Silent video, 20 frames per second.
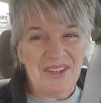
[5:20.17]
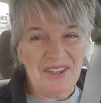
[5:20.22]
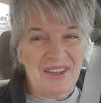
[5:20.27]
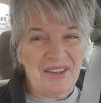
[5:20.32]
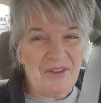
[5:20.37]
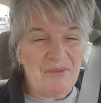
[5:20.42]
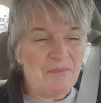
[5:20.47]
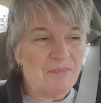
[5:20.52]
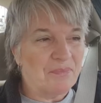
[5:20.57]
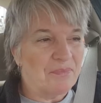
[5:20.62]

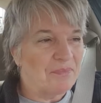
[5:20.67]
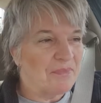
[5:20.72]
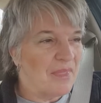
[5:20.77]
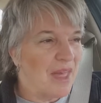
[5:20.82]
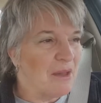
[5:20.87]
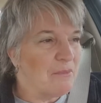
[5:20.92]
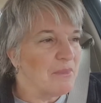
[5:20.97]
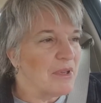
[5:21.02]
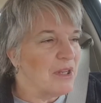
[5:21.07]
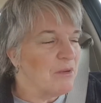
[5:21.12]
So
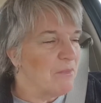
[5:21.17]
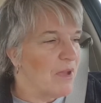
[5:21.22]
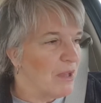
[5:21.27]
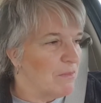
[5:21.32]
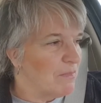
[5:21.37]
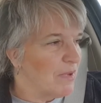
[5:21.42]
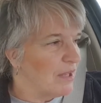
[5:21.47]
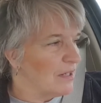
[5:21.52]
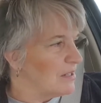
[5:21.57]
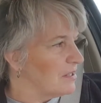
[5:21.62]
I'm going to
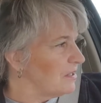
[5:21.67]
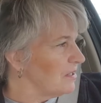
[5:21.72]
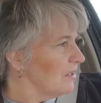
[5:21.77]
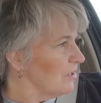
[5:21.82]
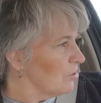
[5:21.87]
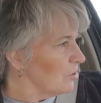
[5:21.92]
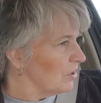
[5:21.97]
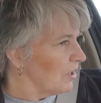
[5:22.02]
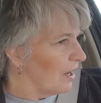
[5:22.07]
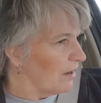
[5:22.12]
make my
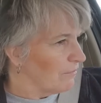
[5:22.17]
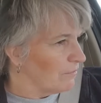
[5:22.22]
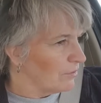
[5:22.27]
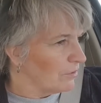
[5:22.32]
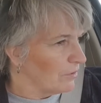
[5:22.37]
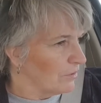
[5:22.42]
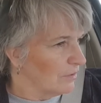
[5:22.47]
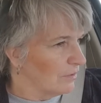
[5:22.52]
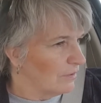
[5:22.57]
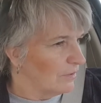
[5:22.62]
decision
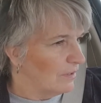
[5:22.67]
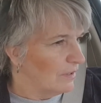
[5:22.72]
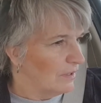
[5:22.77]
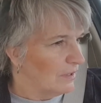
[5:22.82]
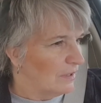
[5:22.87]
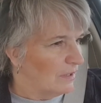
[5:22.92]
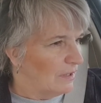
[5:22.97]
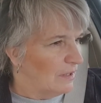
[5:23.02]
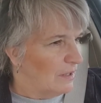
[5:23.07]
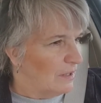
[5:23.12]
after
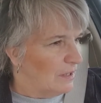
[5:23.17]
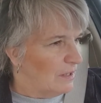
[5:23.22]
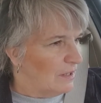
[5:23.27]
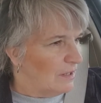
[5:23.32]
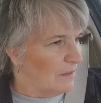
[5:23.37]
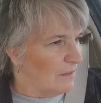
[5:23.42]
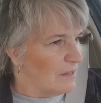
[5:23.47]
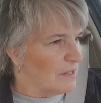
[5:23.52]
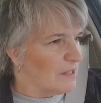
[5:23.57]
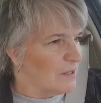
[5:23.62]

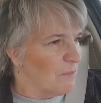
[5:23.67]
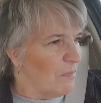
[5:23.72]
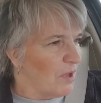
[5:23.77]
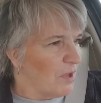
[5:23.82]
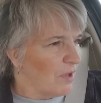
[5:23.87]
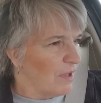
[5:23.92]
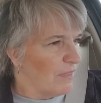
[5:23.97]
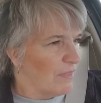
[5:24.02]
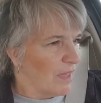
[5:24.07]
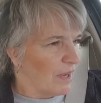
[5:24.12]
this
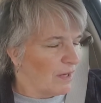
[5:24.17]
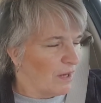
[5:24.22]
month.